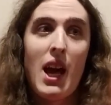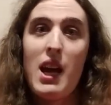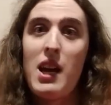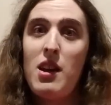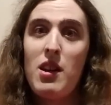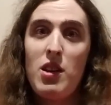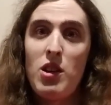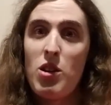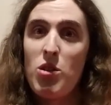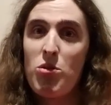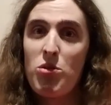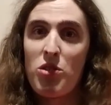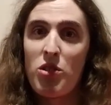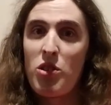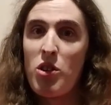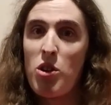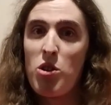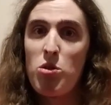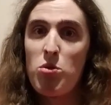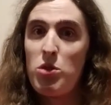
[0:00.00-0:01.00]
80 years
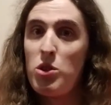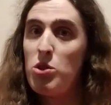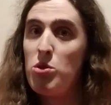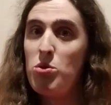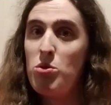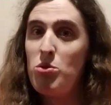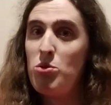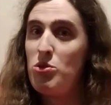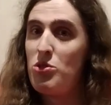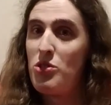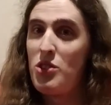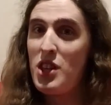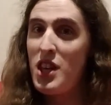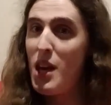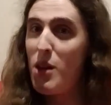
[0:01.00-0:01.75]
ago used the